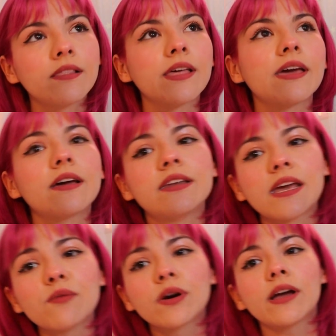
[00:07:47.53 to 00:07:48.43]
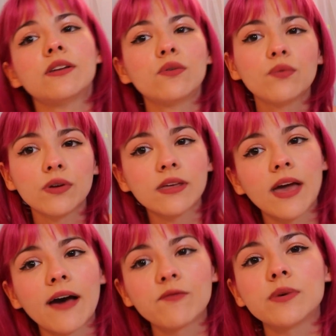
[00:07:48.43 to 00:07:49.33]
Like a day where I don't really
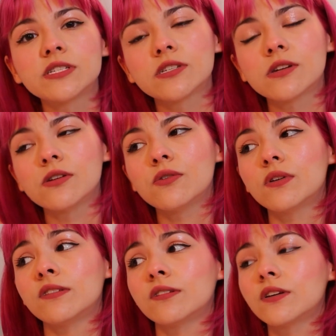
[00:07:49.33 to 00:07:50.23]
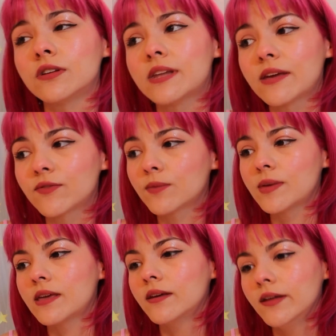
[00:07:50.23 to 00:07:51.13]
have much to do is a good day for
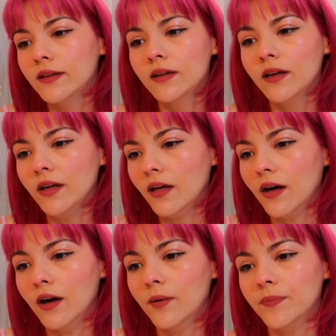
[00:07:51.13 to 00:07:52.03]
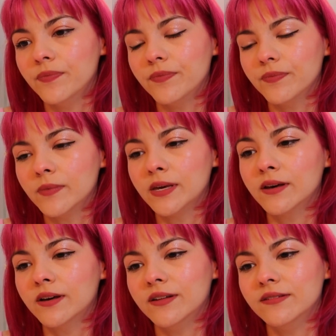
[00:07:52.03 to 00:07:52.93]
me.
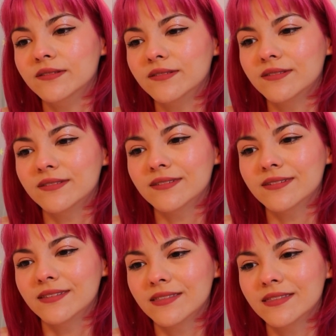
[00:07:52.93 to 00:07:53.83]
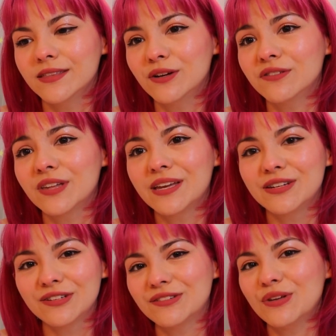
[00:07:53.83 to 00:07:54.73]
Because there's like
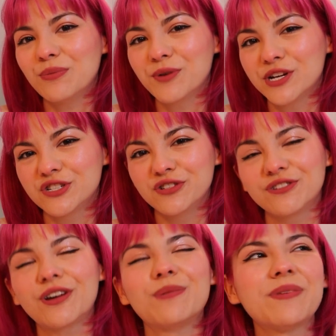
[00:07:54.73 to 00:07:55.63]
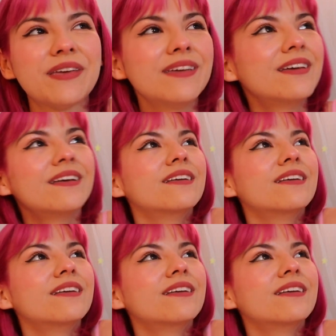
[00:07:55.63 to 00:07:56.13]
just no pressures on me.